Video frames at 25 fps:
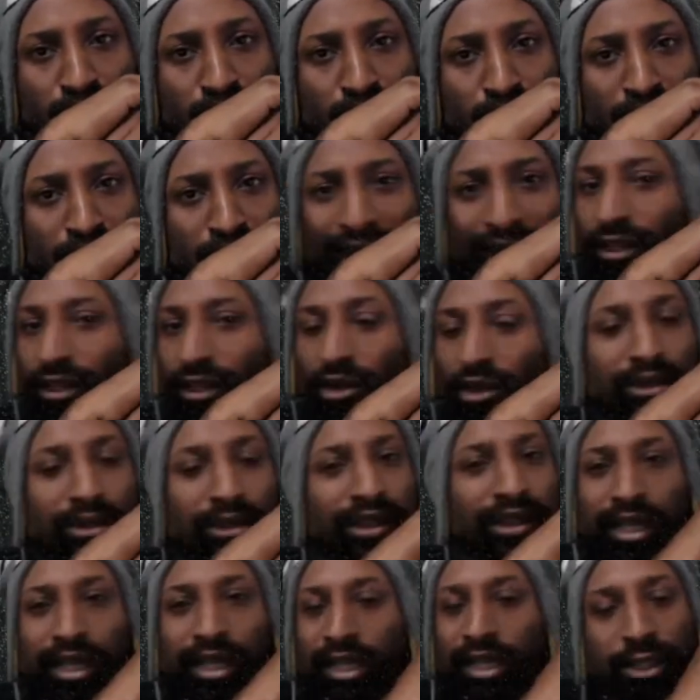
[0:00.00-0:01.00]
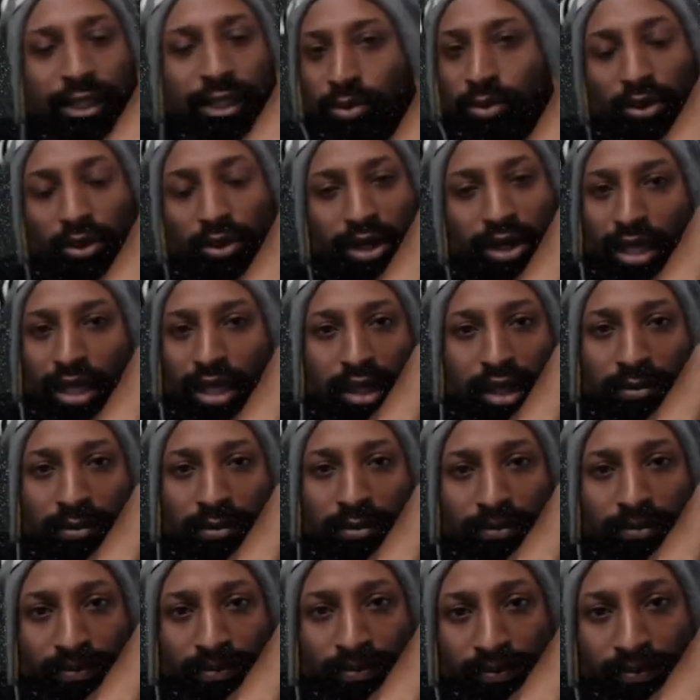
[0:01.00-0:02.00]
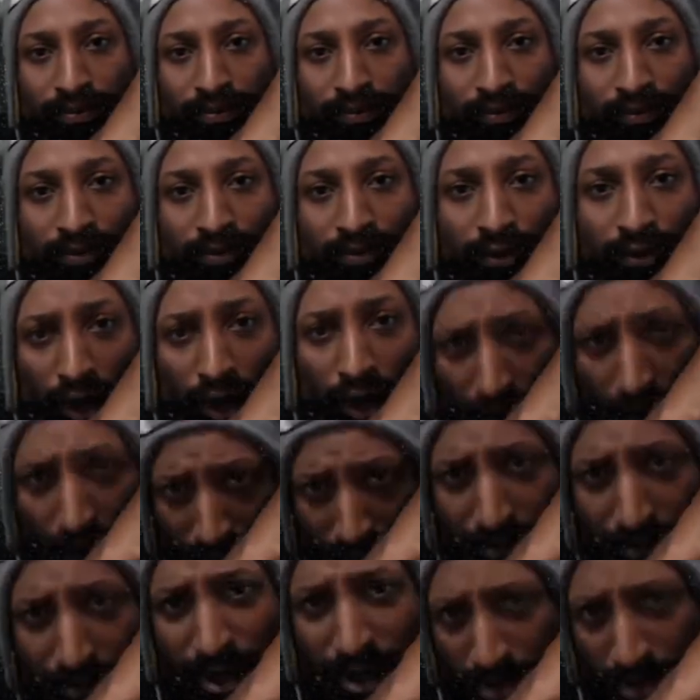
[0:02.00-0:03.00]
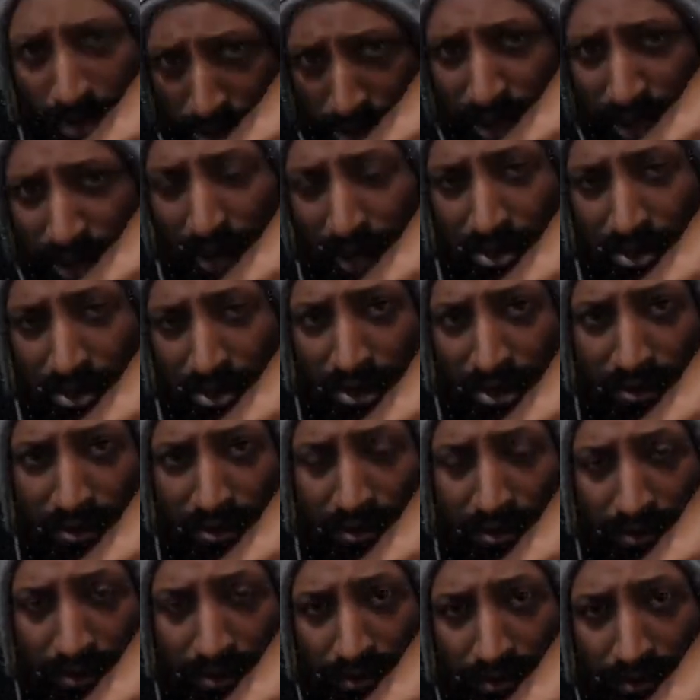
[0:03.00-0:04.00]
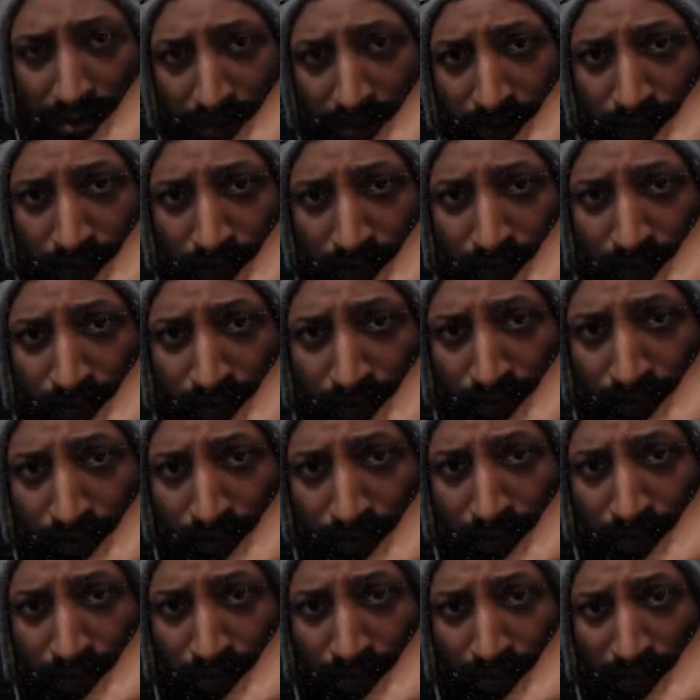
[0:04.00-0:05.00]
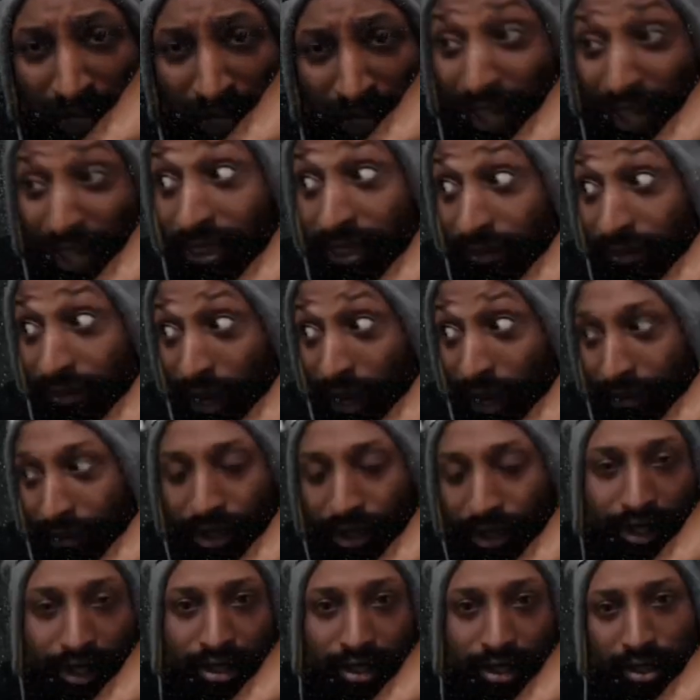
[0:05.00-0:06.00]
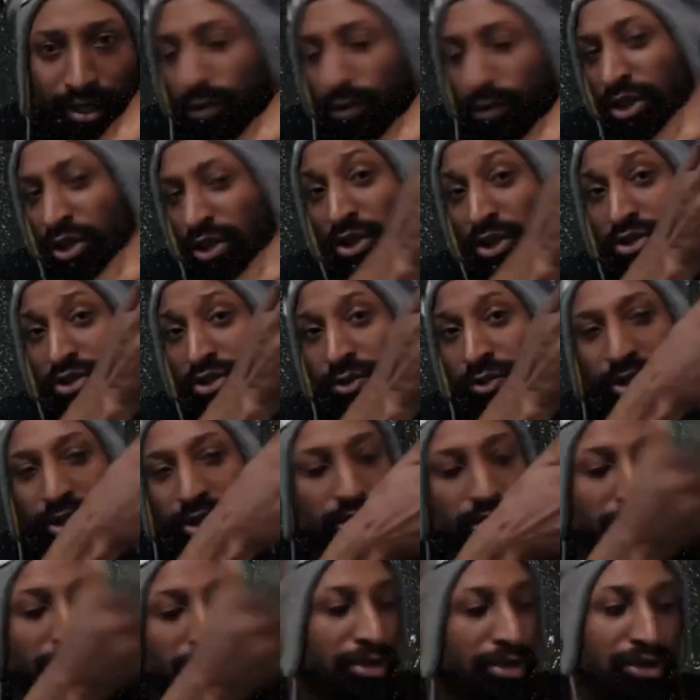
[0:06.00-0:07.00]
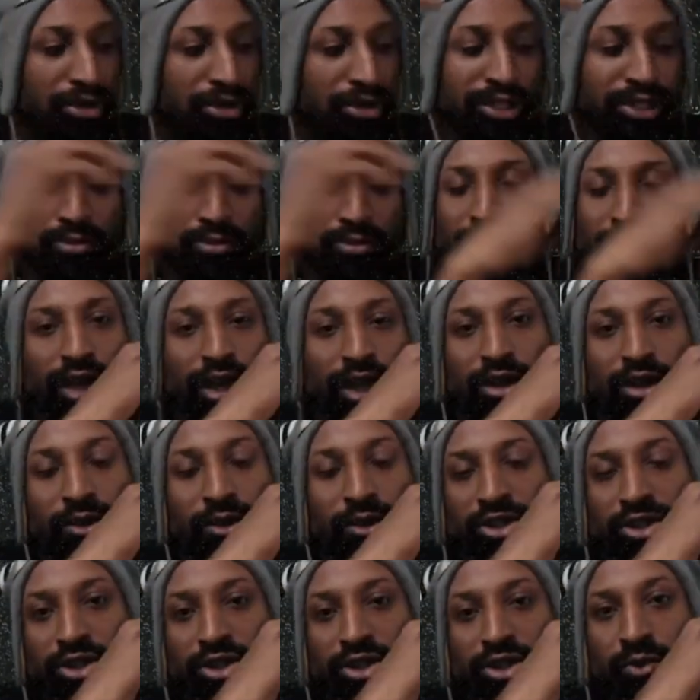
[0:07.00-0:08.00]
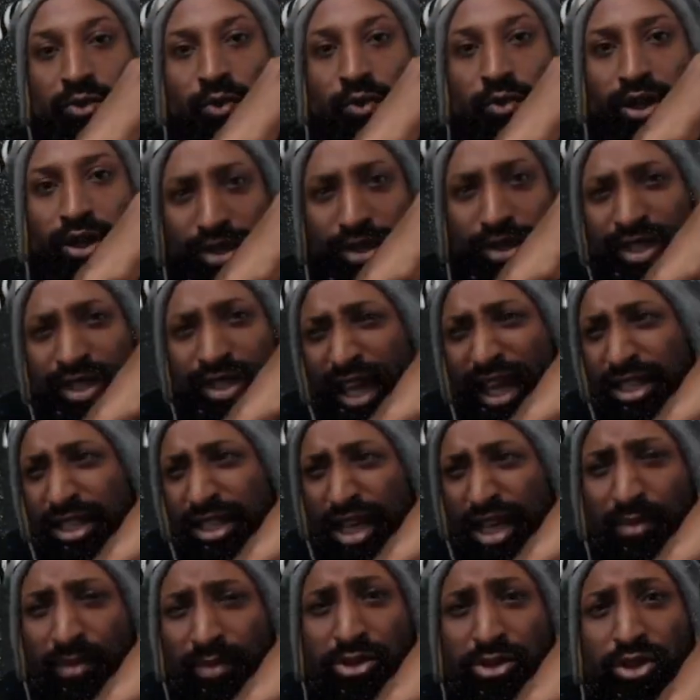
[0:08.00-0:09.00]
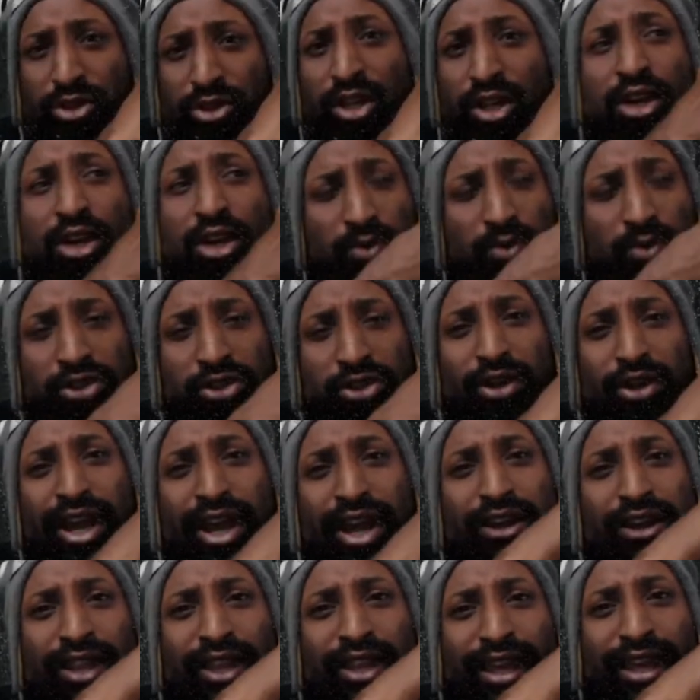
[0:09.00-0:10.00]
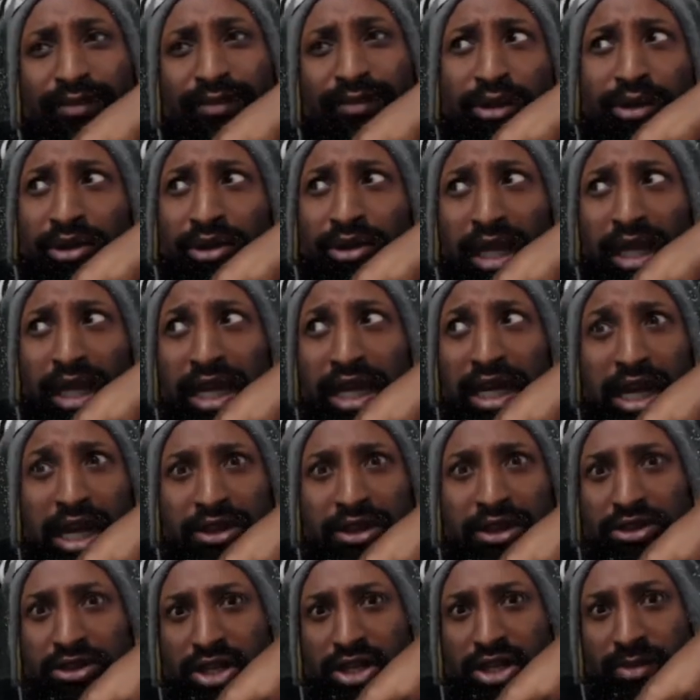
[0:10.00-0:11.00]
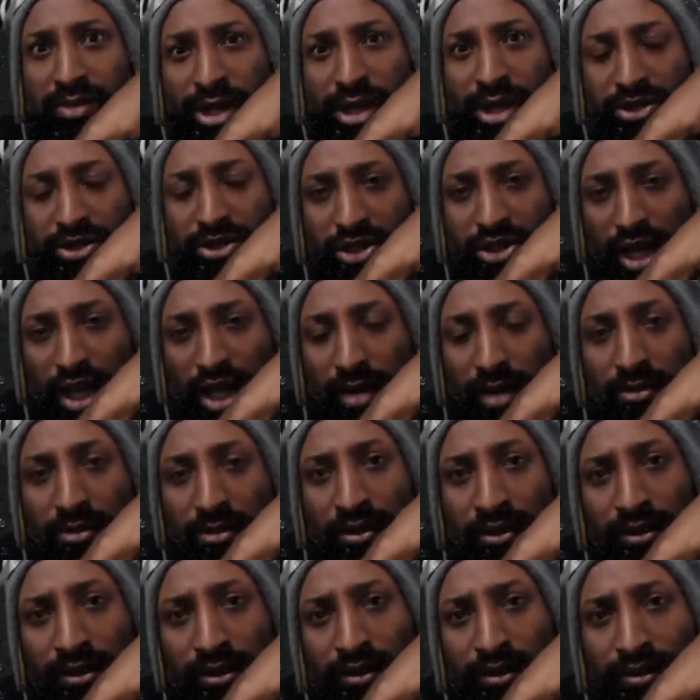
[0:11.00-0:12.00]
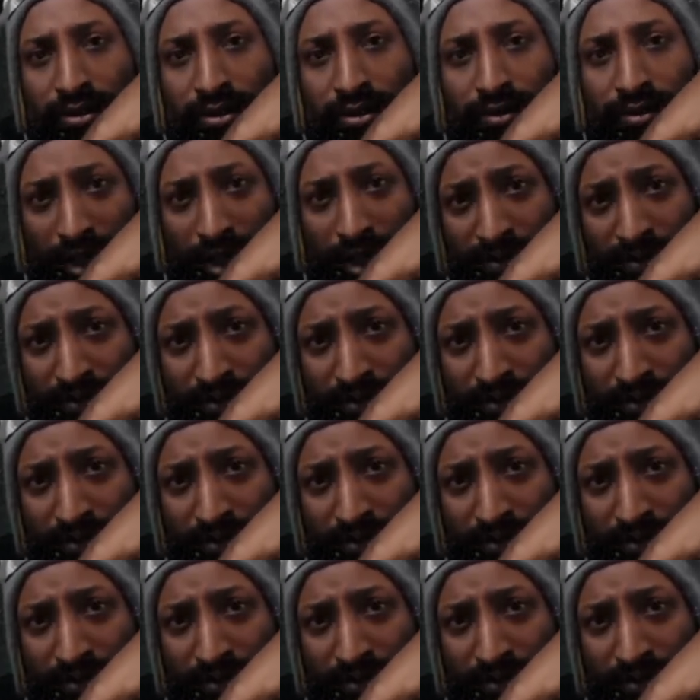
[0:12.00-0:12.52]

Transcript: And the only thing supporting it are three presumptions at the very least. Because with those three, you can build as many others as you want. Just like geometry. With a triangle, I can build any other geometric shape, right?